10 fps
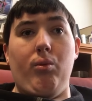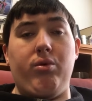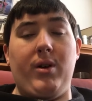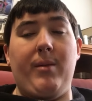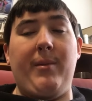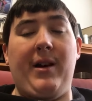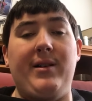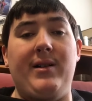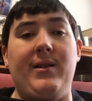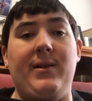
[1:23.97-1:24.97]
pray
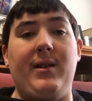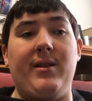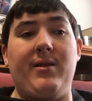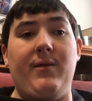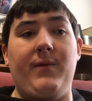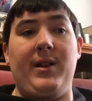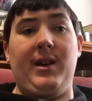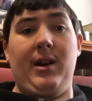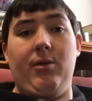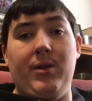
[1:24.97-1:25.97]
about in this
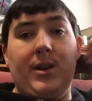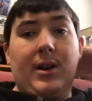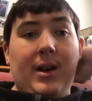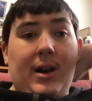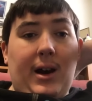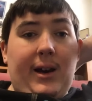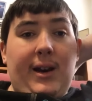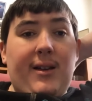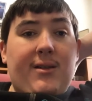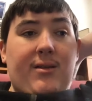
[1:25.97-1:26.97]
video.
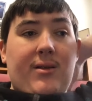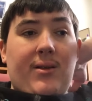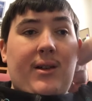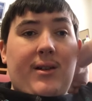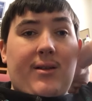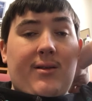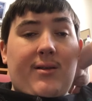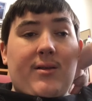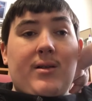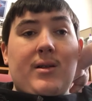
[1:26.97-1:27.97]
I ask this
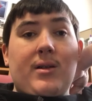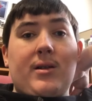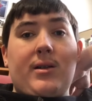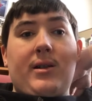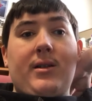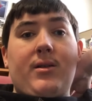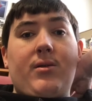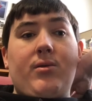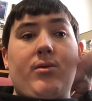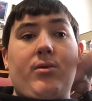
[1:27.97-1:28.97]

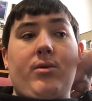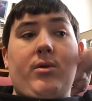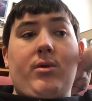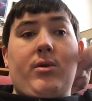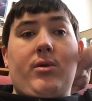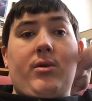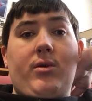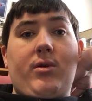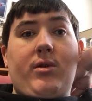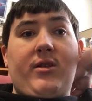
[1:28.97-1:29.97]
in
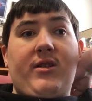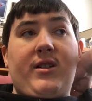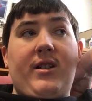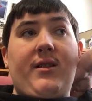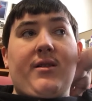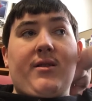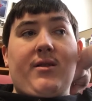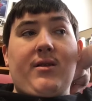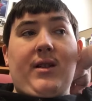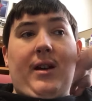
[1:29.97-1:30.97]

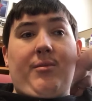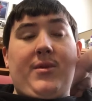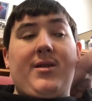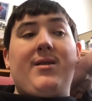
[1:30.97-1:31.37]
Jesus' name.